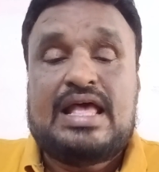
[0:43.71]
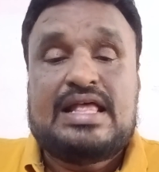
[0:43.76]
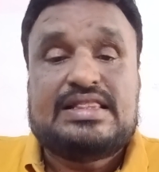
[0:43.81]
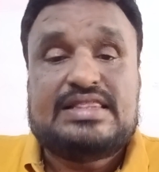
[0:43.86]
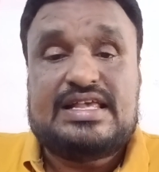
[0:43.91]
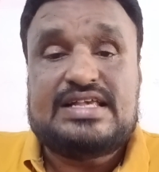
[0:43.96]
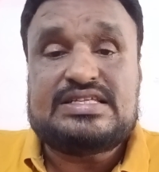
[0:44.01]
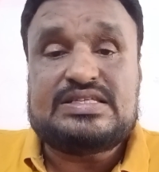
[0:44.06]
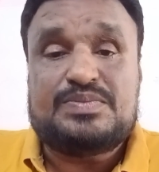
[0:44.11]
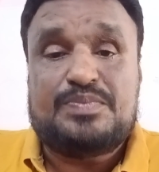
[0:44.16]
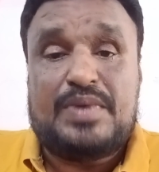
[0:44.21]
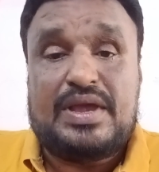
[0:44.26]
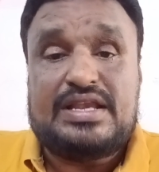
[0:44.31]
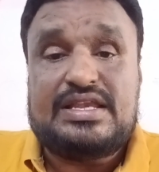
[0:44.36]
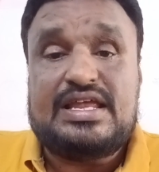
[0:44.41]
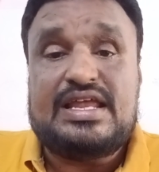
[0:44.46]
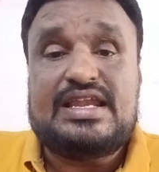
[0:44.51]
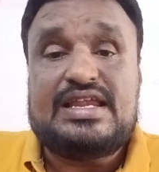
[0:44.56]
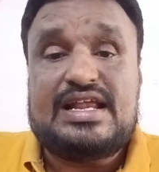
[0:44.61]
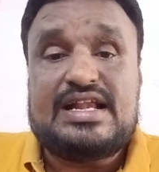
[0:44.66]
This
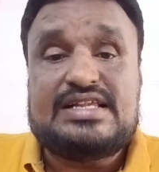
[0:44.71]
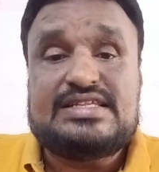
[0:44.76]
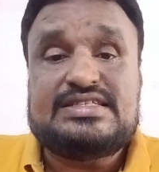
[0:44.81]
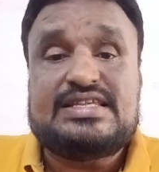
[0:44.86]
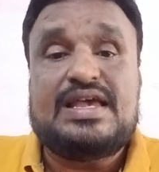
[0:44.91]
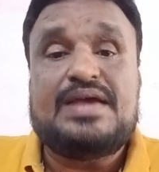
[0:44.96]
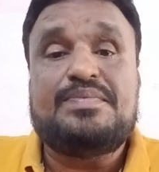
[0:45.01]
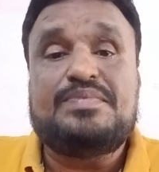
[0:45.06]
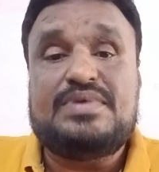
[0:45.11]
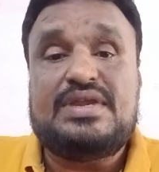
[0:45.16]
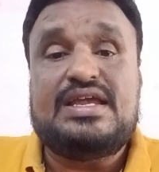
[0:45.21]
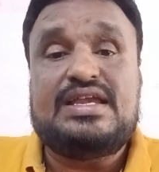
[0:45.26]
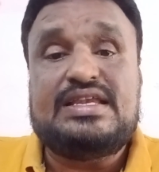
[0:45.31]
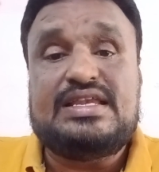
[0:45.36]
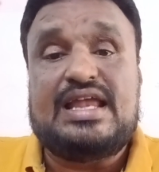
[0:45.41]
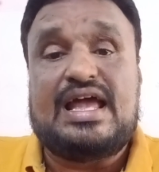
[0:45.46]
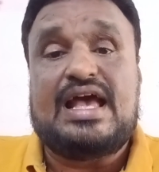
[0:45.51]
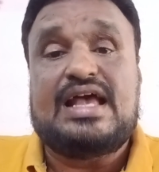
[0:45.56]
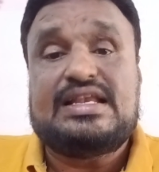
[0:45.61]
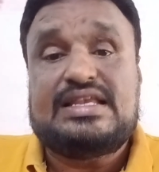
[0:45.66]
material safety
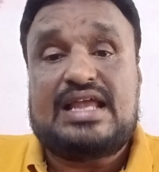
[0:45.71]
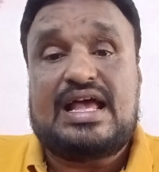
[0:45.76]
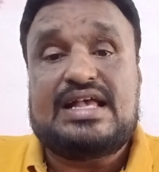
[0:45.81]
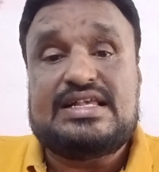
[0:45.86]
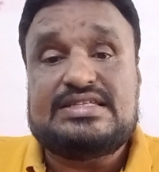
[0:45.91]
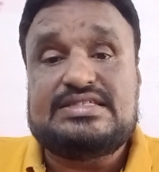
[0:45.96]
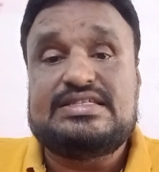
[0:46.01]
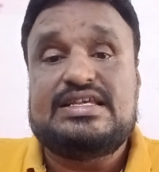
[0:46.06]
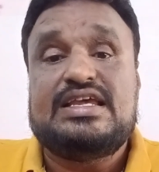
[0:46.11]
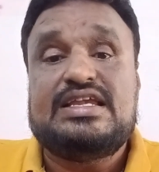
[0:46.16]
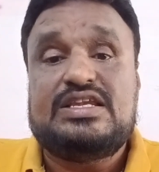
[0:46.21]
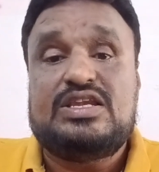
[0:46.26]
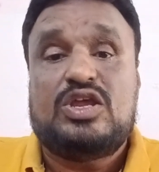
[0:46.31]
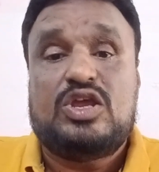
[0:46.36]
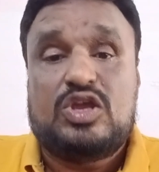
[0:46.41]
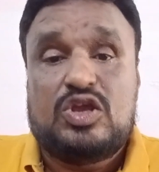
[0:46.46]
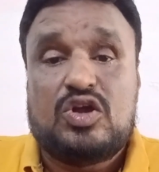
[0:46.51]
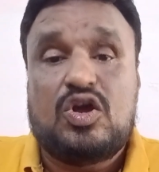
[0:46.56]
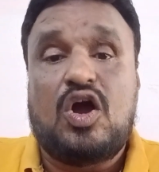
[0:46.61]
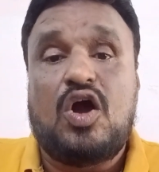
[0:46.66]
data sheet
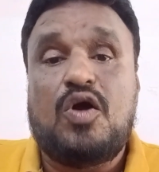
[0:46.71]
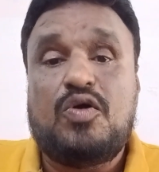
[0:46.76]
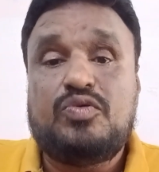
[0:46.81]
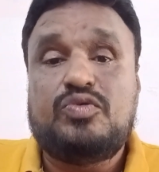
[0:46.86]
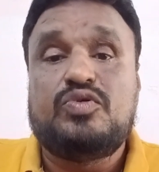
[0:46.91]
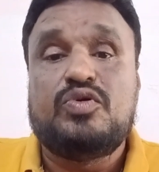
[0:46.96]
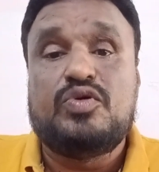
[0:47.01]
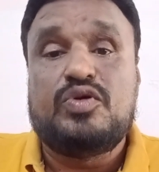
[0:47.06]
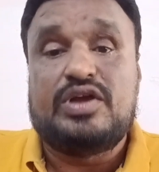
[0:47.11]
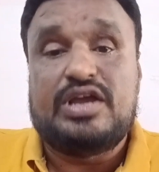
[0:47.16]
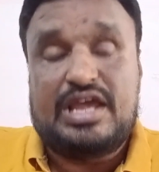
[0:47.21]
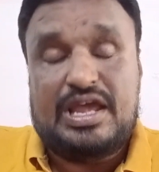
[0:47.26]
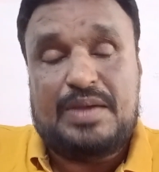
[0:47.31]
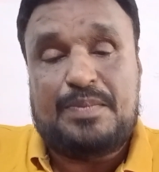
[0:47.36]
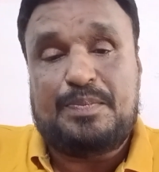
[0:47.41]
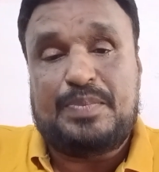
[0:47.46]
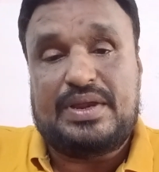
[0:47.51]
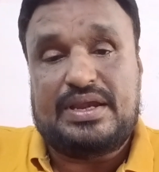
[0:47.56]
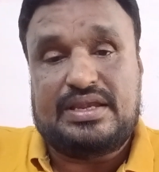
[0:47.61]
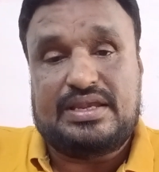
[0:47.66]
you have to
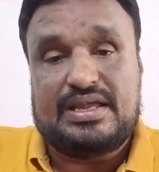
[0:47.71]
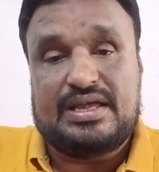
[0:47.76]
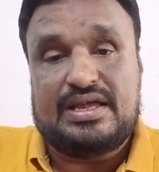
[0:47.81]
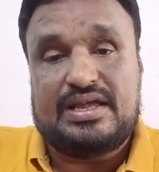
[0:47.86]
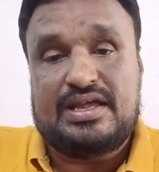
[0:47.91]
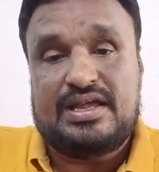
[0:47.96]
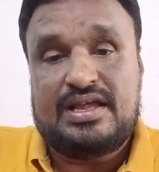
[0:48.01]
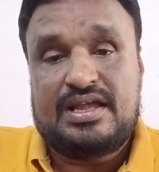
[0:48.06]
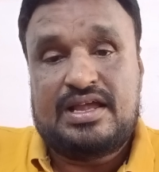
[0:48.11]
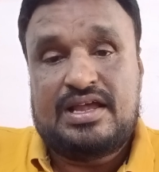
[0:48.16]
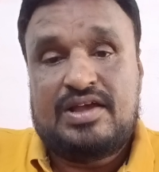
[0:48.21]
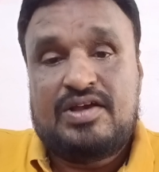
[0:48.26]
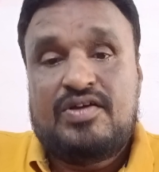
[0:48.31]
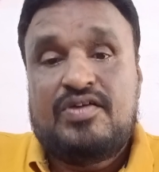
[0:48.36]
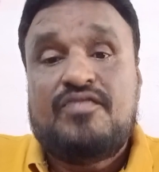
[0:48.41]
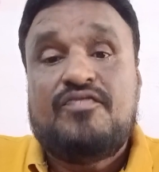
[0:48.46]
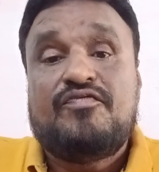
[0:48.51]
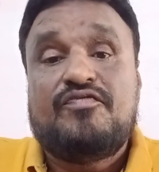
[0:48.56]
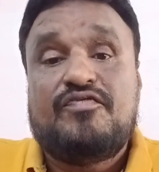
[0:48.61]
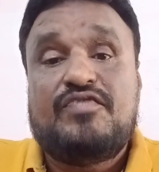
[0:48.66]
keep it
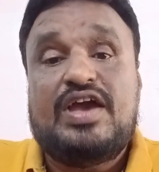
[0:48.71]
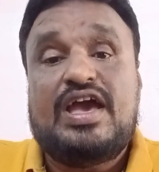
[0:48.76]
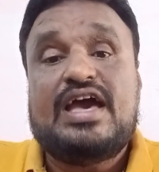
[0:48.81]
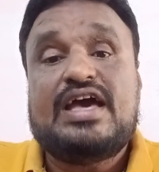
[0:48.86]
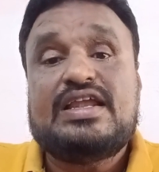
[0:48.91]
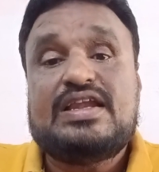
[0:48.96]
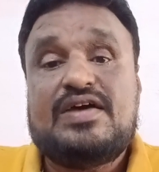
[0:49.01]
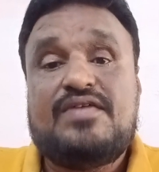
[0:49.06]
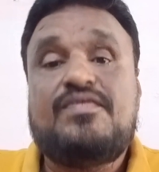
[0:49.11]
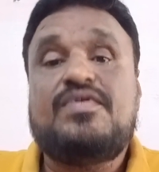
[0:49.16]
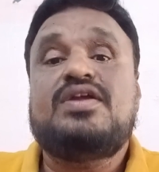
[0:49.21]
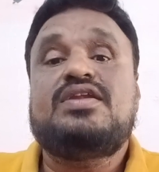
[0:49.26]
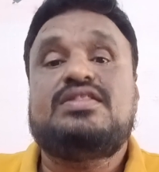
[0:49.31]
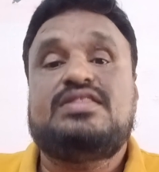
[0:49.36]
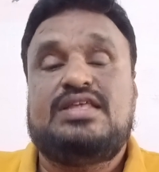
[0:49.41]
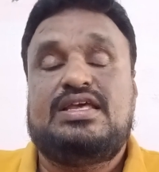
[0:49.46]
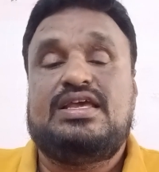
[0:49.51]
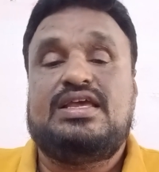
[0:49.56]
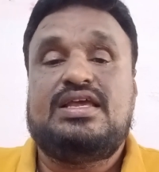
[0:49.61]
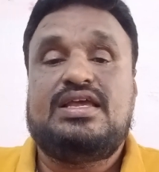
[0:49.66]
wherever
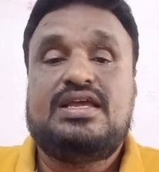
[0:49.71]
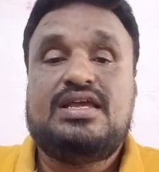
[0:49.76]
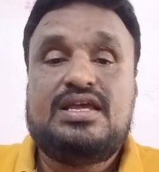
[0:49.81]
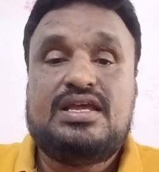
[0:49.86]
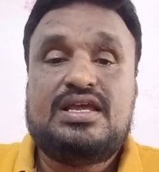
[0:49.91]
the